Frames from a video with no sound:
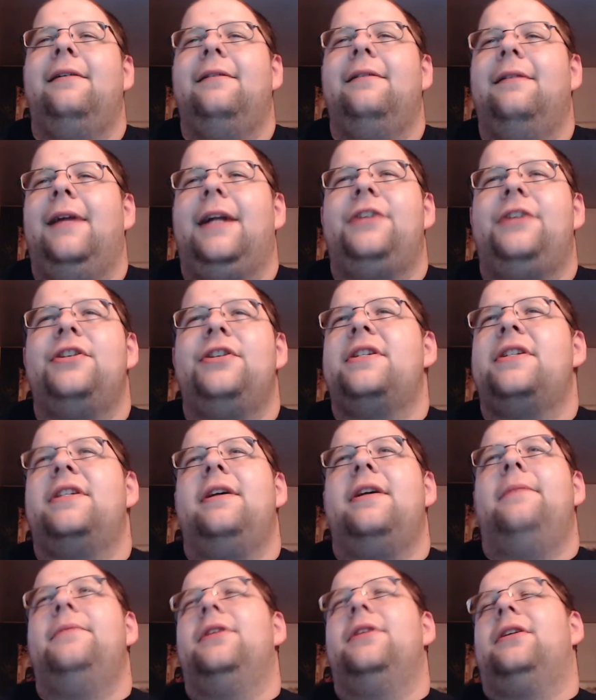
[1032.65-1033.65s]
like just
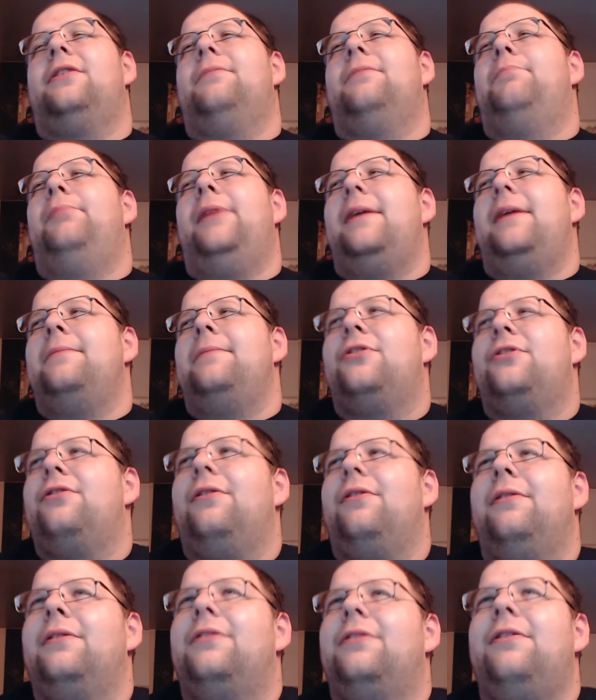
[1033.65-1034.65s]
some of the
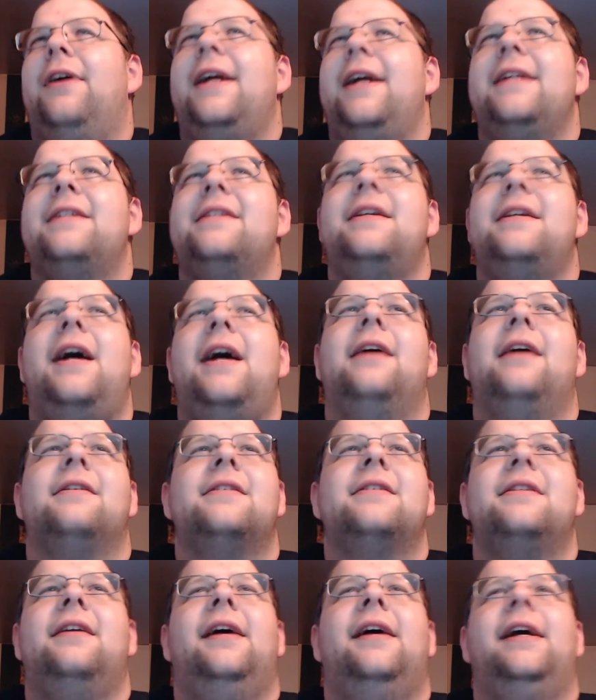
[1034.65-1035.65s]
greatest songs,
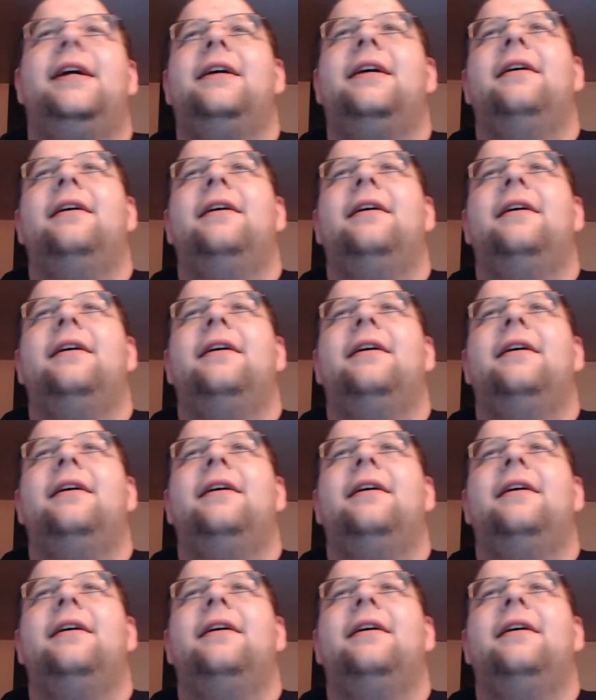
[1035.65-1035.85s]
like